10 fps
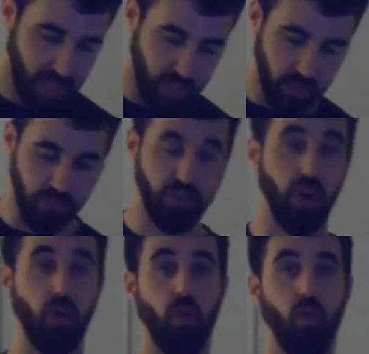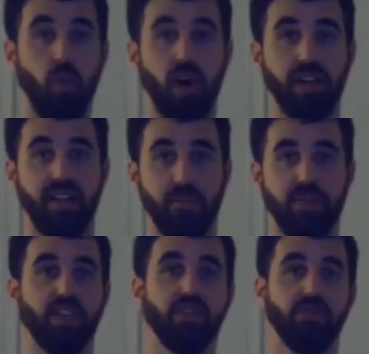You don't want them to
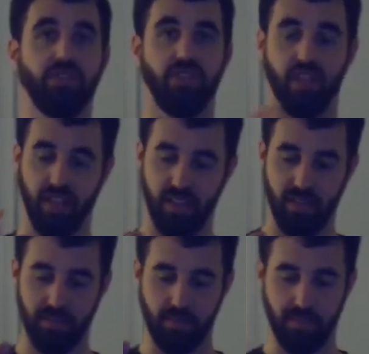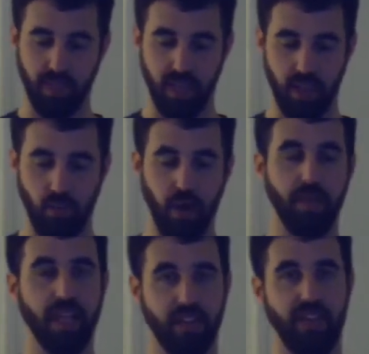use, well, I
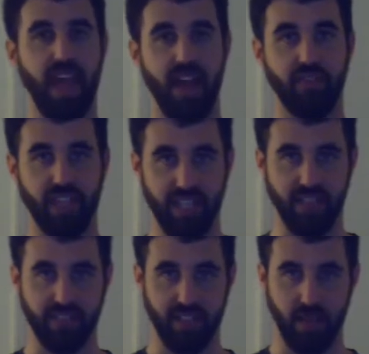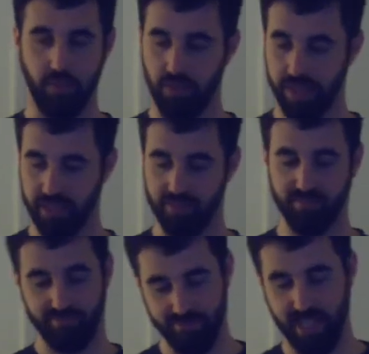mean, if they have the keys at that point,
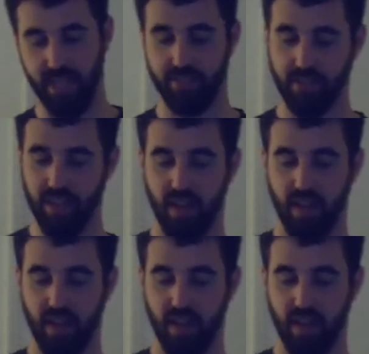yes.